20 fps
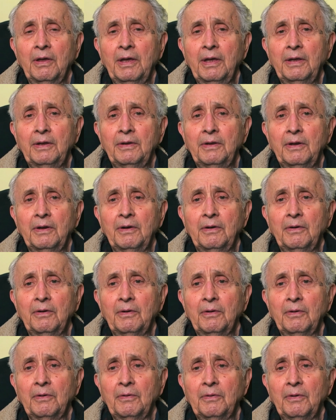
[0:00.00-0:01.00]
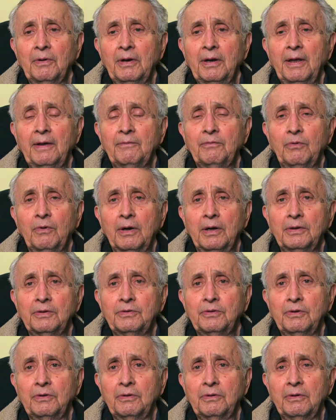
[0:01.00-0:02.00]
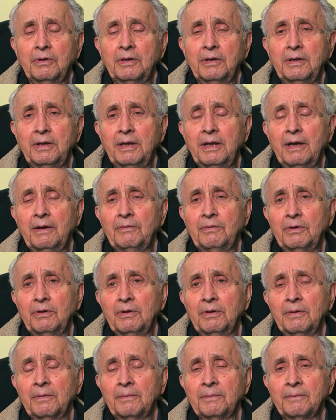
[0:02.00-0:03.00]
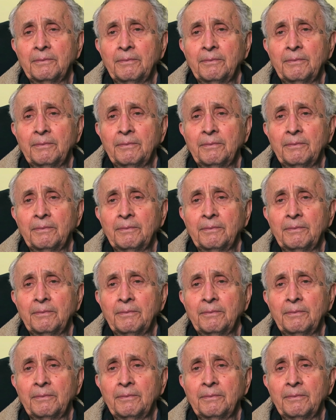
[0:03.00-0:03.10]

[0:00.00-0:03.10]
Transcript: and their loved ones who could never